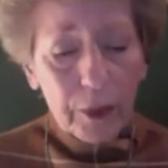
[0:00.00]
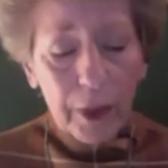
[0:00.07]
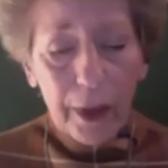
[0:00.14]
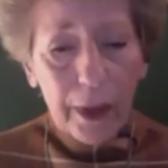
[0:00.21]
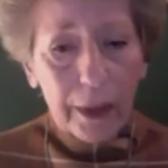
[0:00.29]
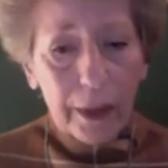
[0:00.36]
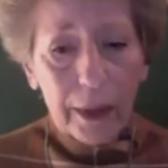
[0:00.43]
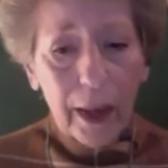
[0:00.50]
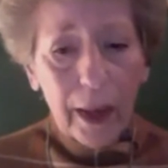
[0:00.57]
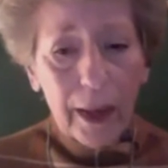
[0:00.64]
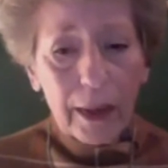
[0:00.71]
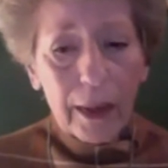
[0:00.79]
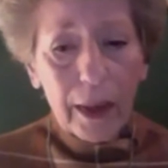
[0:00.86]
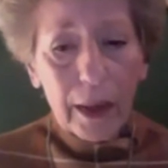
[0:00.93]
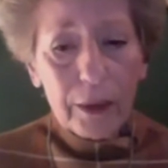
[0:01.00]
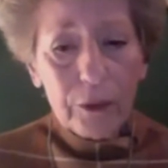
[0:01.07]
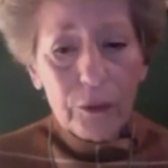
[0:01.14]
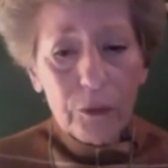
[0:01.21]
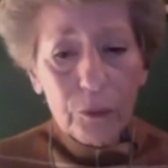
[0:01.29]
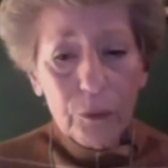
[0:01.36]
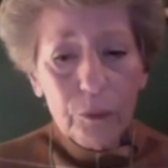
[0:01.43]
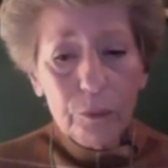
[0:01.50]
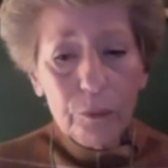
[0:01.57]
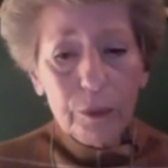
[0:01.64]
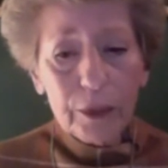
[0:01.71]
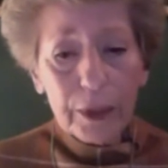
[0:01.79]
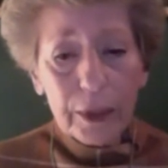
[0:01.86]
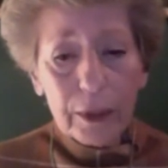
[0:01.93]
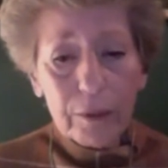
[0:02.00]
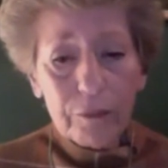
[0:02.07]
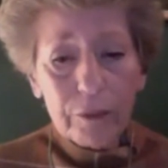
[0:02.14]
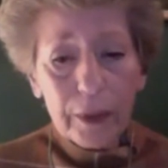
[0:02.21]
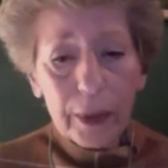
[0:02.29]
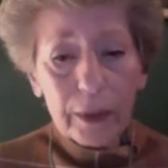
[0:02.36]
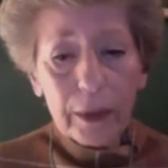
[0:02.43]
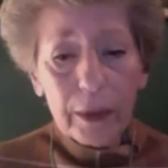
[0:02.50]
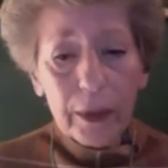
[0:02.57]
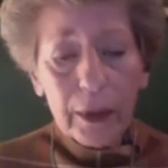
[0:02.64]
And I do believe that